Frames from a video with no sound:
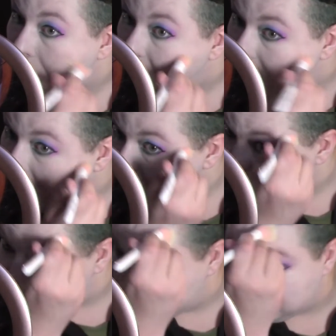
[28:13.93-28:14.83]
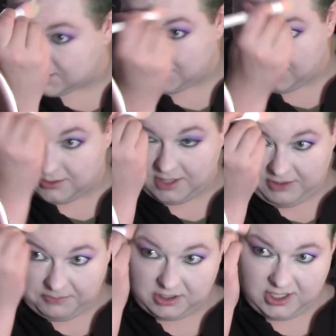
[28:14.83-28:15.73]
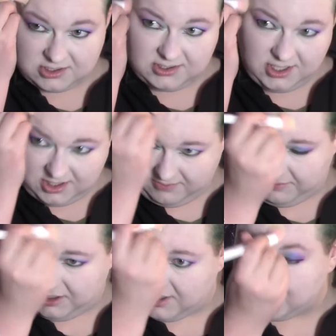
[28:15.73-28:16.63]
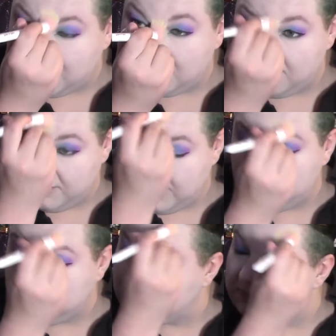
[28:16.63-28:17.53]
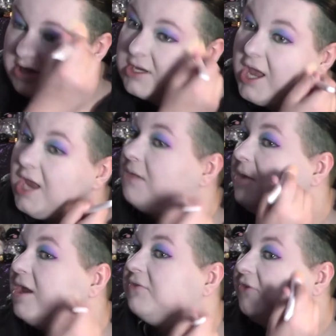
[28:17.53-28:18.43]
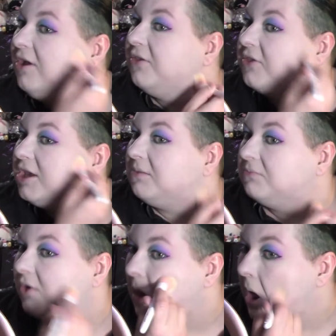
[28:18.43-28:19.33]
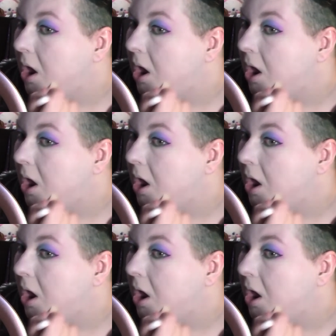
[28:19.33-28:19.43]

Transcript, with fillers: Um, so that might be actually yeah that might be a good idea. What, about, what do you think about an AMA fall themed